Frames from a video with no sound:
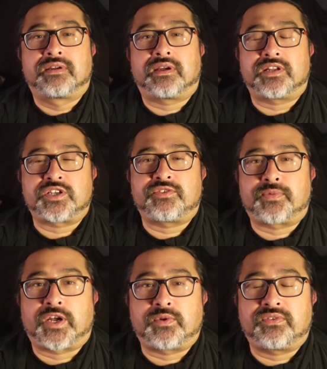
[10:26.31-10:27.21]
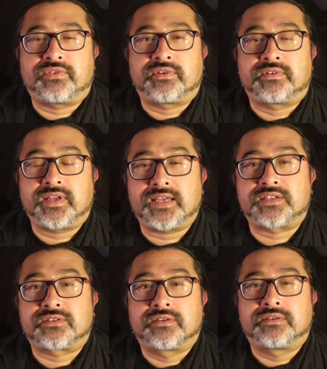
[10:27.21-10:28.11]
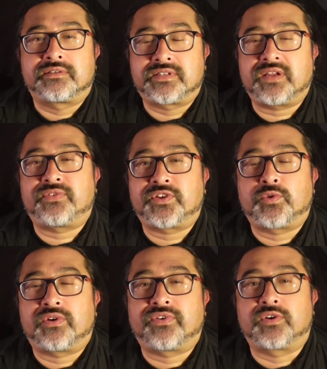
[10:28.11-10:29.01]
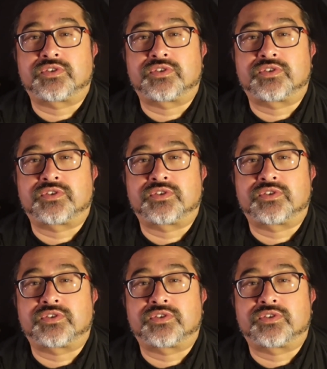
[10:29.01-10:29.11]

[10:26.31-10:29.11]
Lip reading: And she replied with, yes, definitely UFOs.